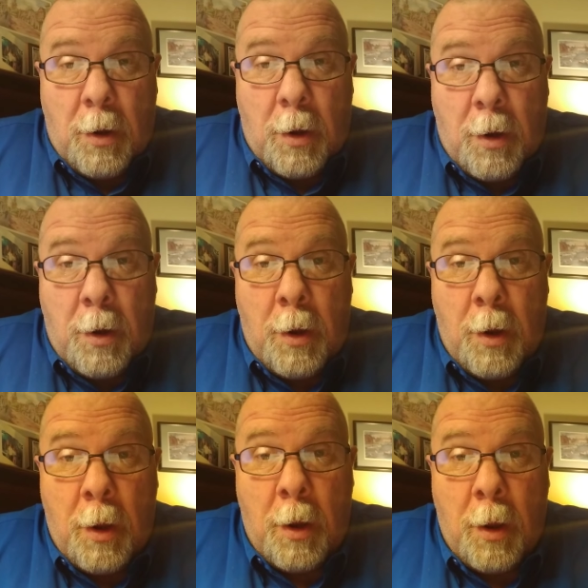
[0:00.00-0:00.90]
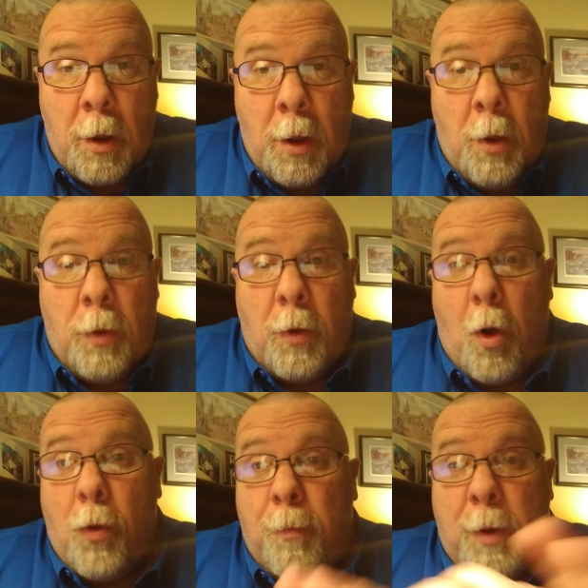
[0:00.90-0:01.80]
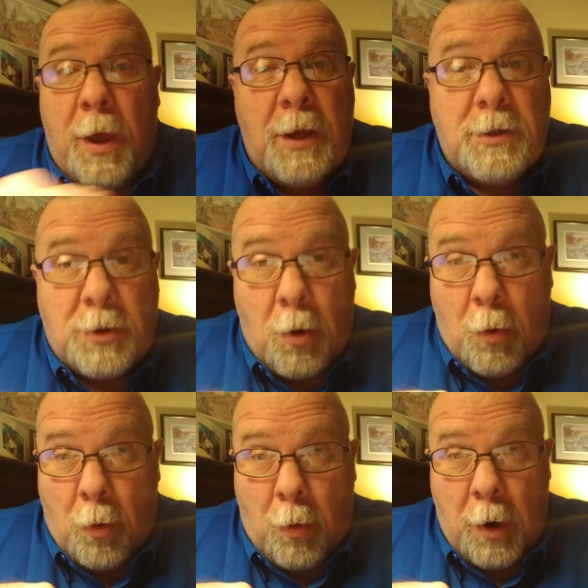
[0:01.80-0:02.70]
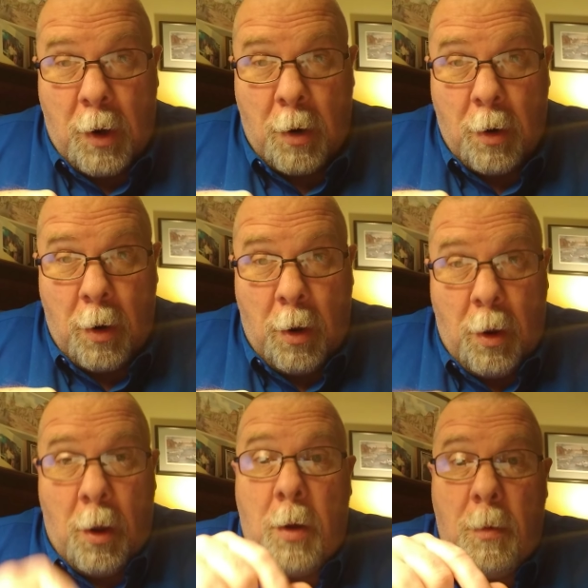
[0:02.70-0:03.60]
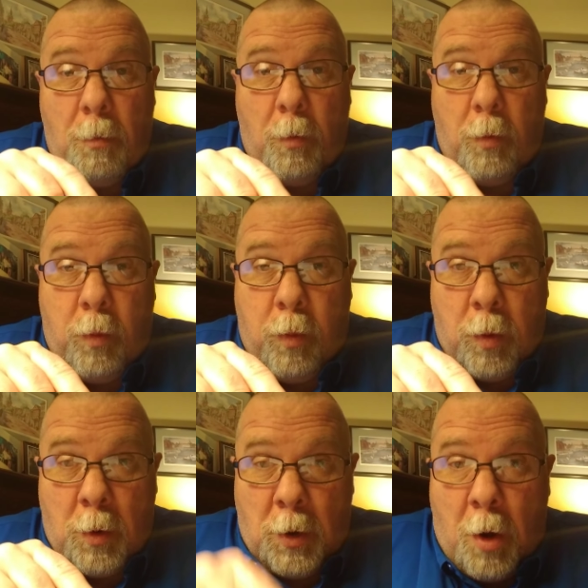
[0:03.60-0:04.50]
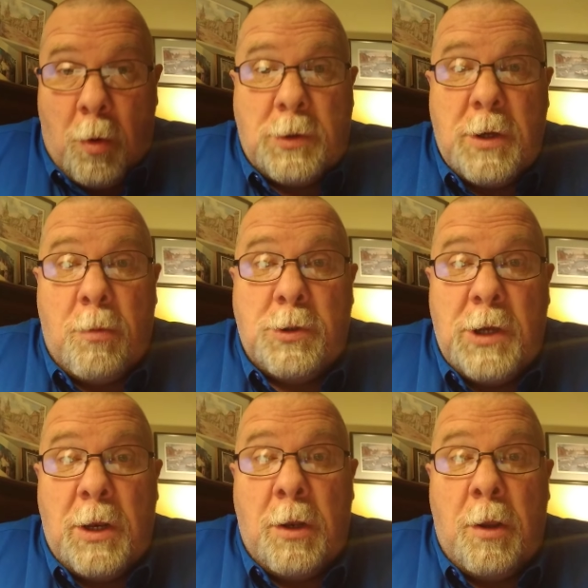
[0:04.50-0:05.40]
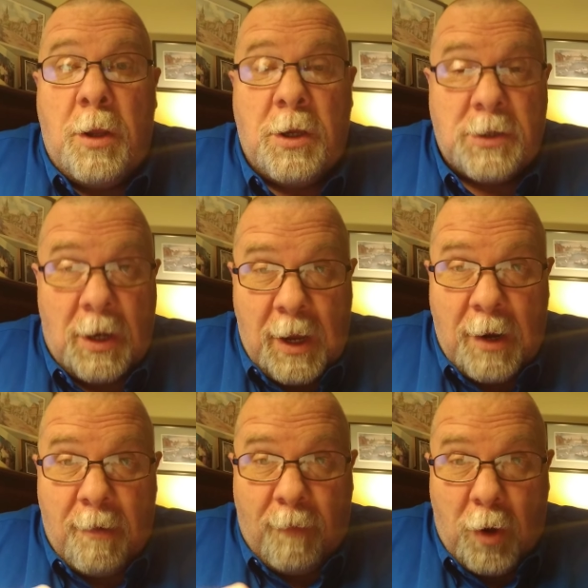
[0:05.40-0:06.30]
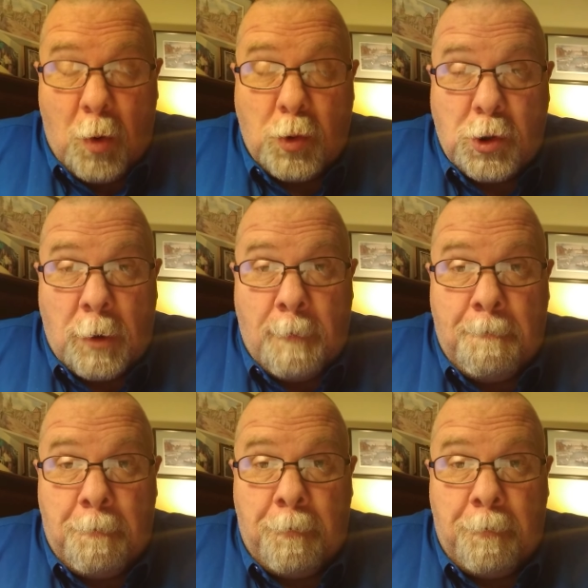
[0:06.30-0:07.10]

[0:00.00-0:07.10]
huh? All the plagues going around. As long as they was in this land of Goshen,